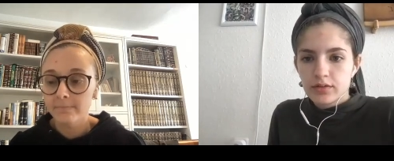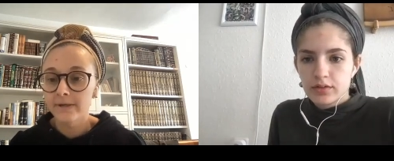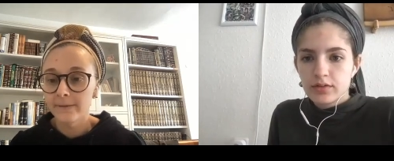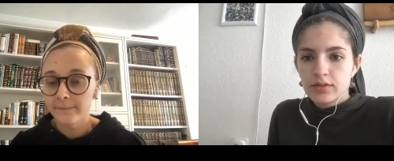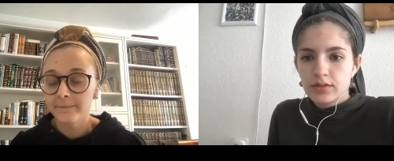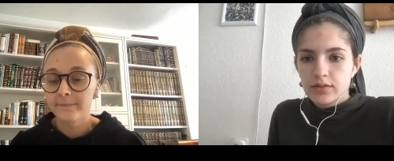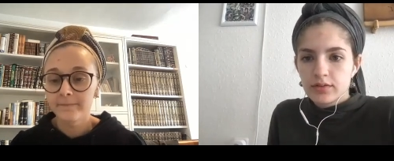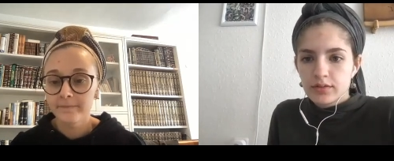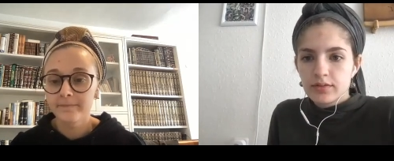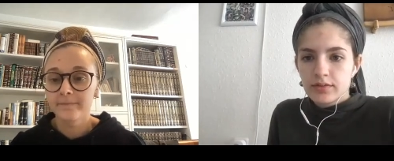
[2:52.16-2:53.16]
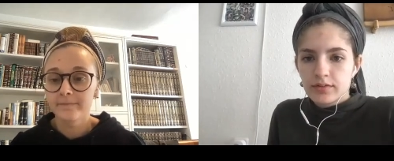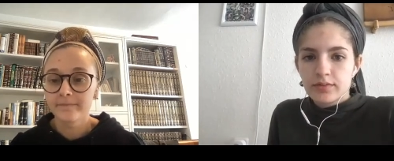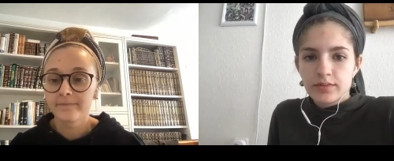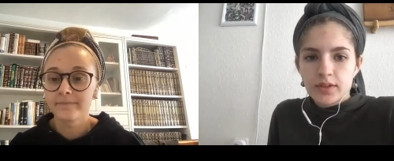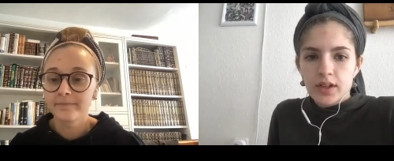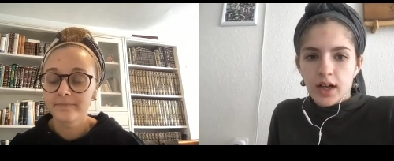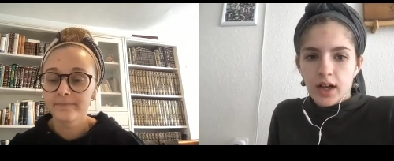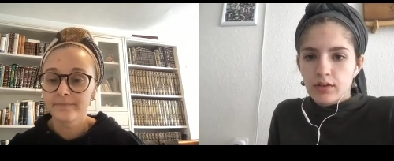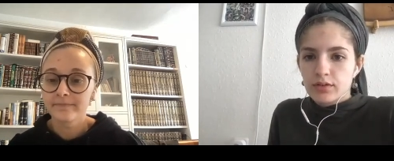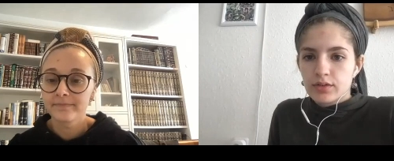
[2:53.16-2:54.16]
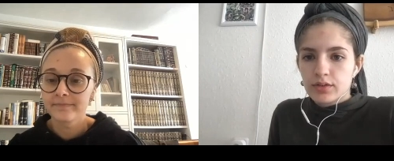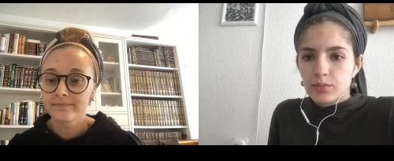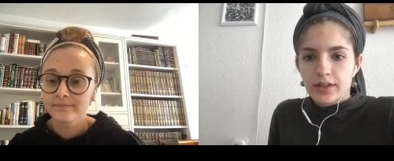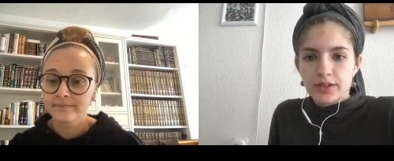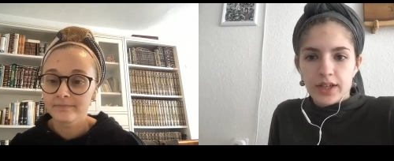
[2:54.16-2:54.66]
Speaker 1: Yeah. Out, can you